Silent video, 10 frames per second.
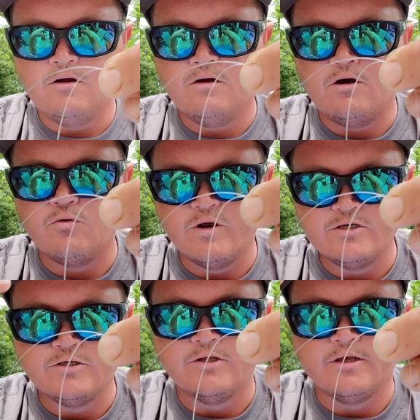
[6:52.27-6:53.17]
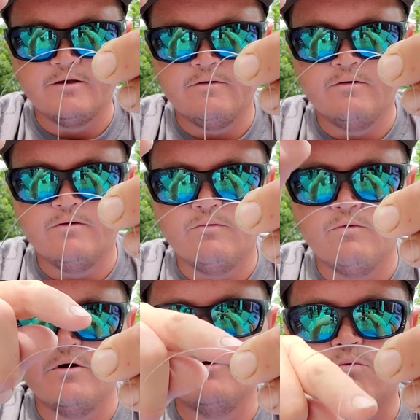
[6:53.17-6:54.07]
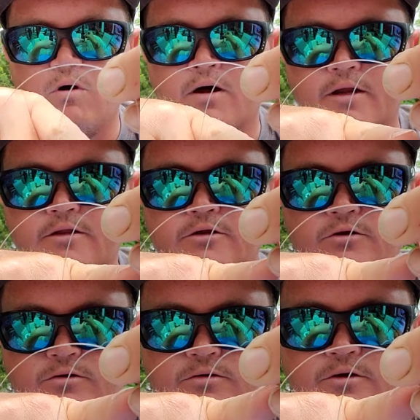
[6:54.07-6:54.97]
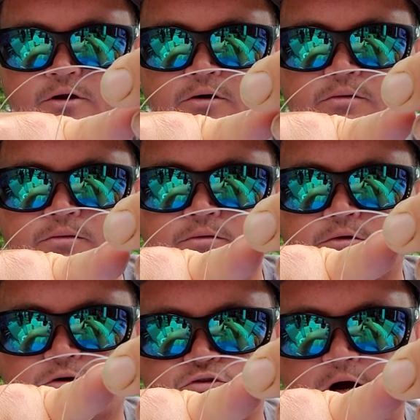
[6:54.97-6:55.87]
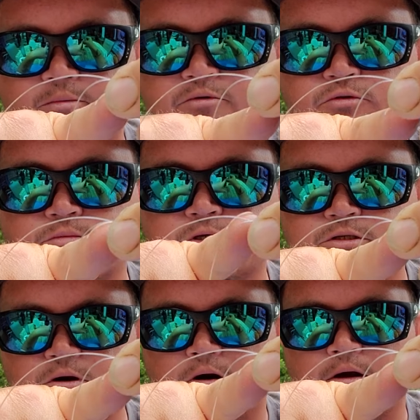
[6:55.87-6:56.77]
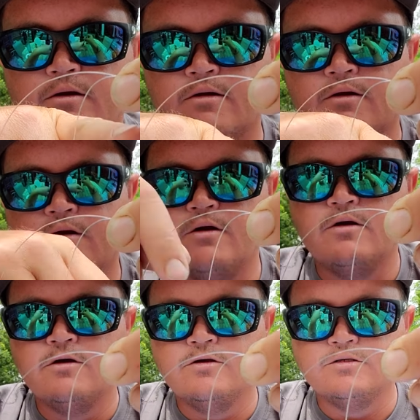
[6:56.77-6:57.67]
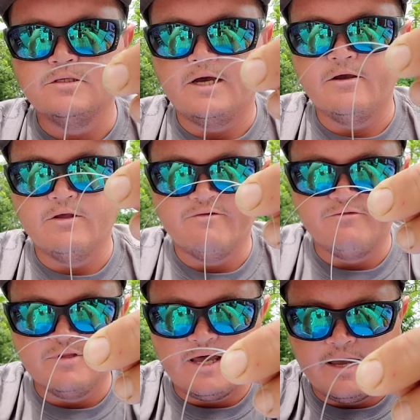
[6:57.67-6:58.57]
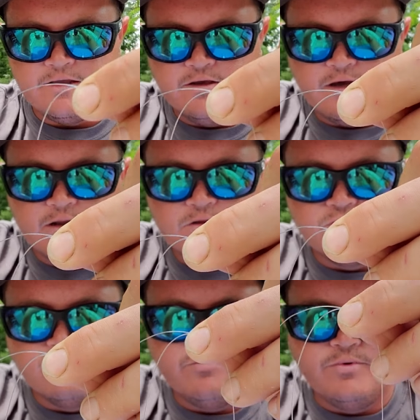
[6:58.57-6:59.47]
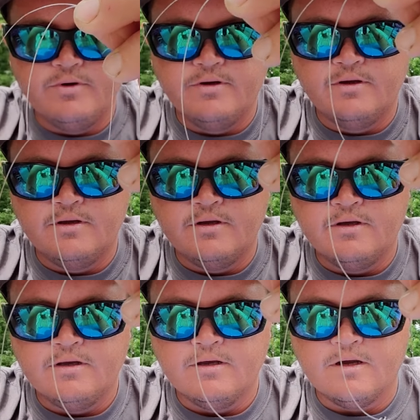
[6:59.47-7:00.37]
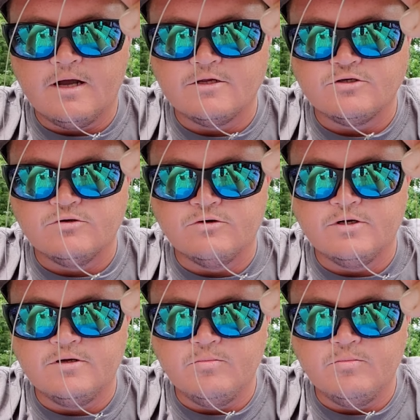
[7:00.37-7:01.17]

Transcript: originally, where you wanted your dropper loop to start. So now you're left with that. You got a loop, got your hook in the